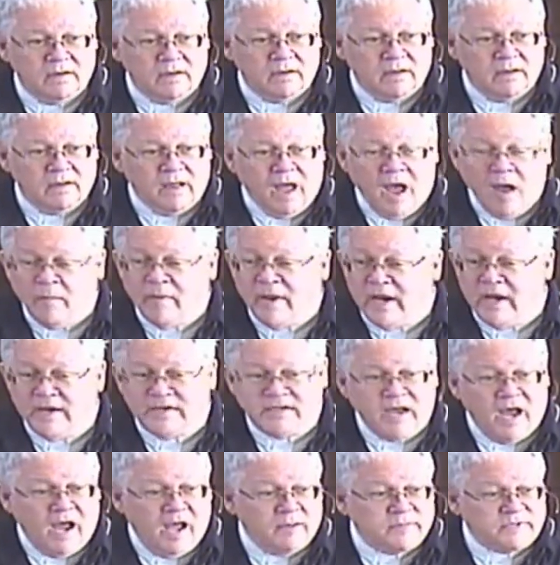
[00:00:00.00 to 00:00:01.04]
How many
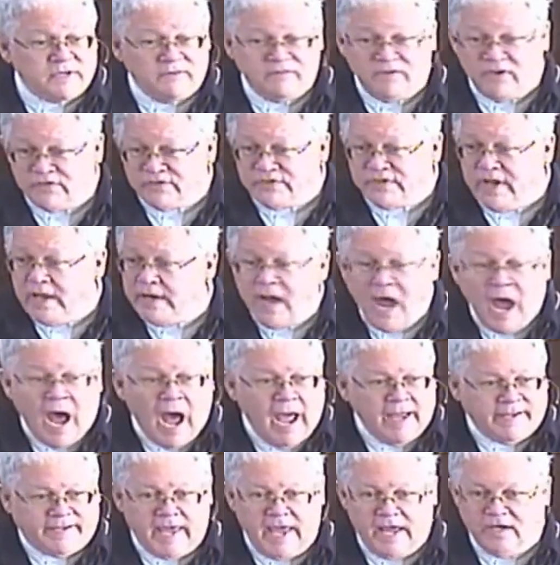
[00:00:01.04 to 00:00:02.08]
times have you said,
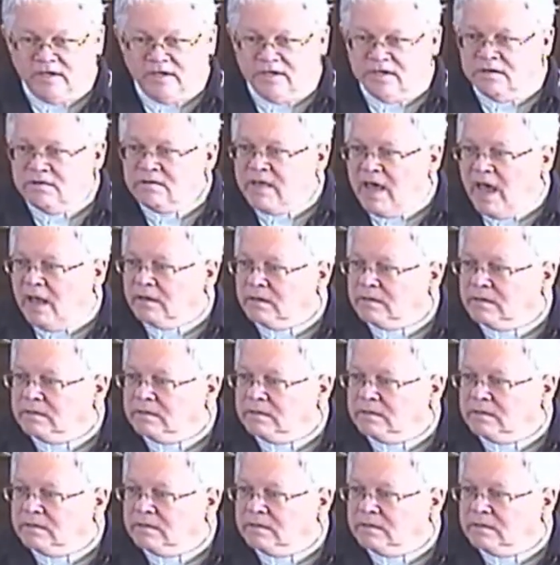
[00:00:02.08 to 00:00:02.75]
I can't do that?